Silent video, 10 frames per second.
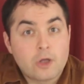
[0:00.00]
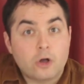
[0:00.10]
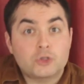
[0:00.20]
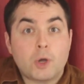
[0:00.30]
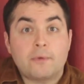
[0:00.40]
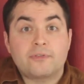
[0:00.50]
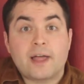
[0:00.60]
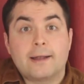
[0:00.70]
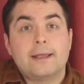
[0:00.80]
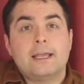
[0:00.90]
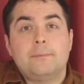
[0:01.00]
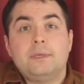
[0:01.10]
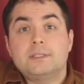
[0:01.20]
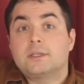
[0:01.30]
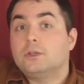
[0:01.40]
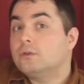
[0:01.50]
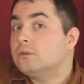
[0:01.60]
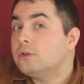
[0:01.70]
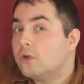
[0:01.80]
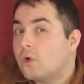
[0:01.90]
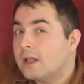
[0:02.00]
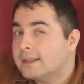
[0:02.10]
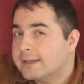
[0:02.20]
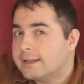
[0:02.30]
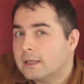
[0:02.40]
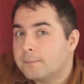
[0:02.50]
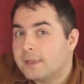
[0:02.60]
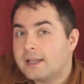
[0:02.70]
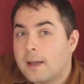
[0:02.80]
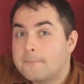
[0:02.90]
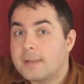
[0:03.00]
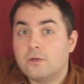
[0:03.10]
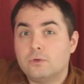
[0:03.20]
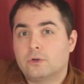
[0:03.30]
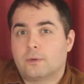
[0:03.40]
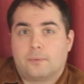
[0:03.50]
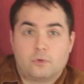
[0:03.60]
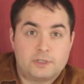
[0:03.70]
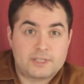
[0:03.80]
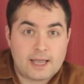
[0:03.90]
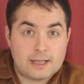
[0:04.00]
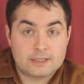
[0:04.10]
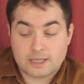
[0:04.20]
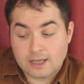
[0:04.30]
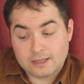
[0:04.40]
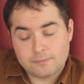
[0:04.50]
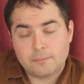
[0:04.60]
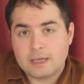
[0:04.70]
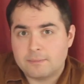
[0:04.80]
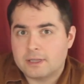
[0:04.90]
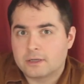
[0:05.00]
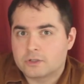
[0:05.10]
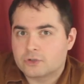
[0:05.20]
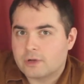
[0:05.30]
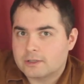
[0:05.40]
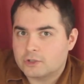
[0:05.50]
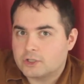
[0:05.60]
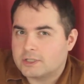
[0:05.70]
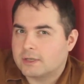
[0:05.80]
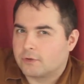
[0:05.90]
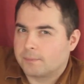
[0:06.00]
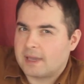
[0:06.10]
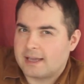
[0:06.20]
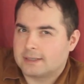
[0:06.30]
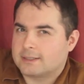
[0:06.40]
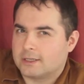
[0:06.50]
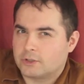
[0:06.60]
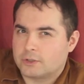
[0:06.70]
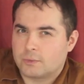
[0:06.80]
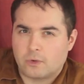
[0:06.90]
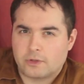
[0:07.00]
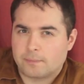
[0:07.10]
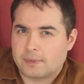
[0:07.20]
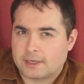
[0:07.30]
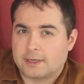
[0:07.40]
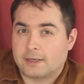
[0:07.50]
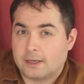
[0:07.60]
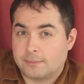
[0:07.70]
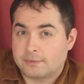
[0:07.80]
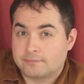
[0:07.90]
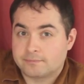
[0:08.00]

On top of that, it means that you'll know a little bit about your opponent's hands and maybe their strategies if you're paying attention to what they're picking up.